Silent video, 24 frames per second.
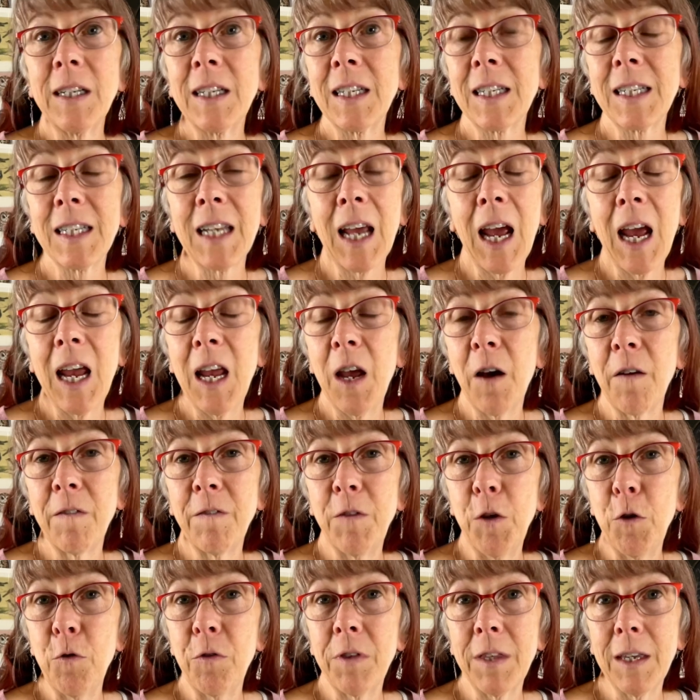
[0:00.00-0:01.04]
to say a
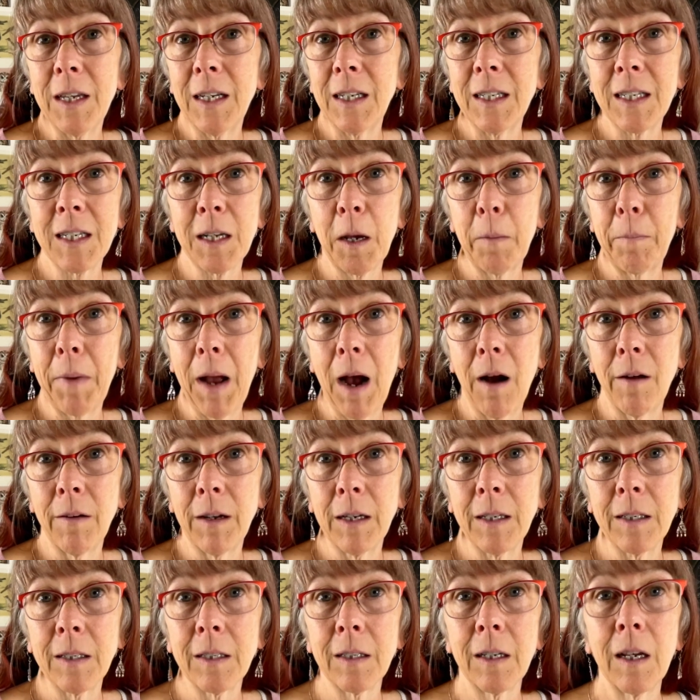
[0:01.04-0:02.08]
few things about
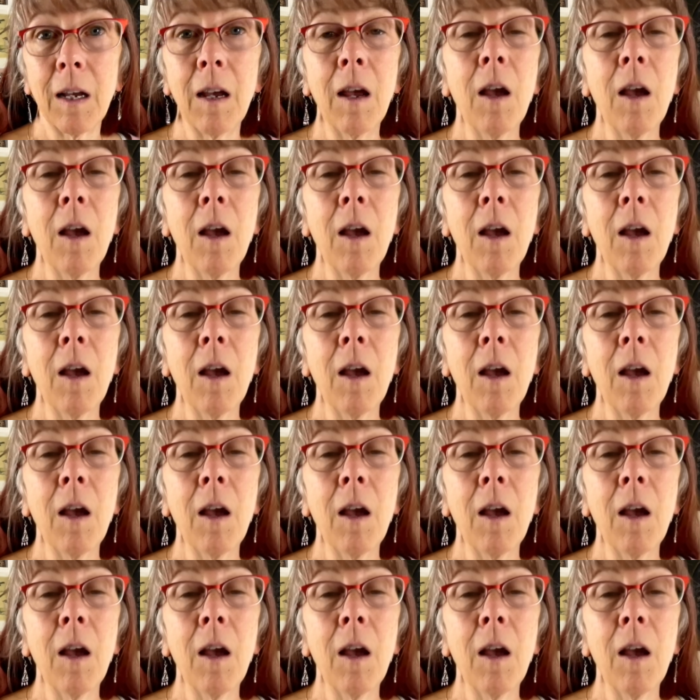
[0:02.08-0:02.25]
it.